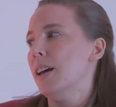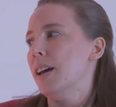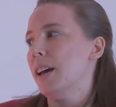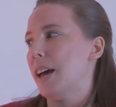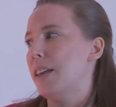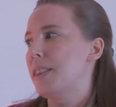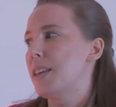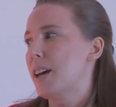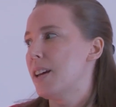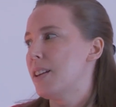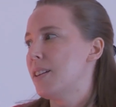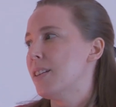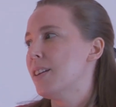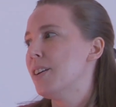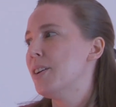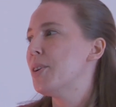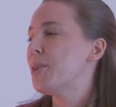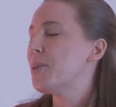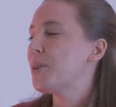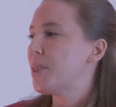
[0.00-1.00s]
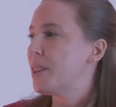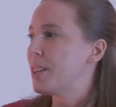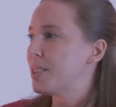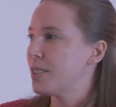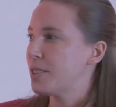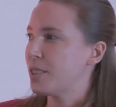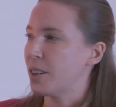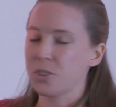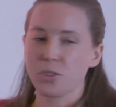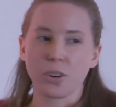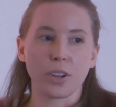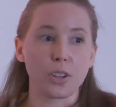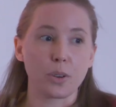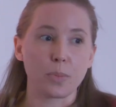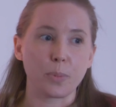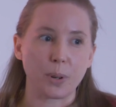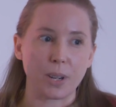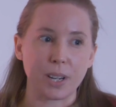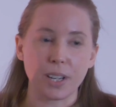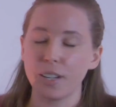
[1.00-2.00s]
And then this is our Trello
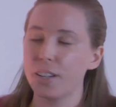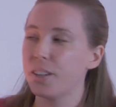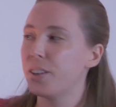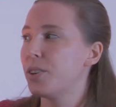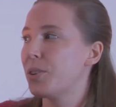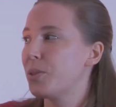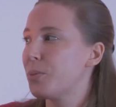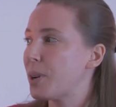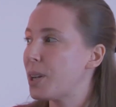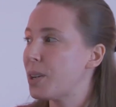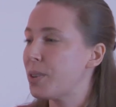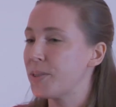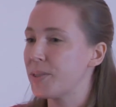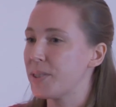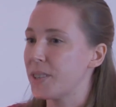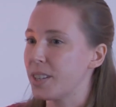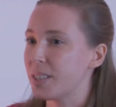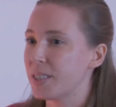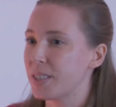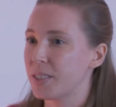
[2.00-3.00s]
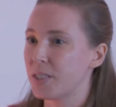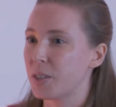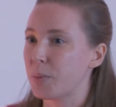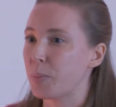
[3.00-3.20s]
board. We use this to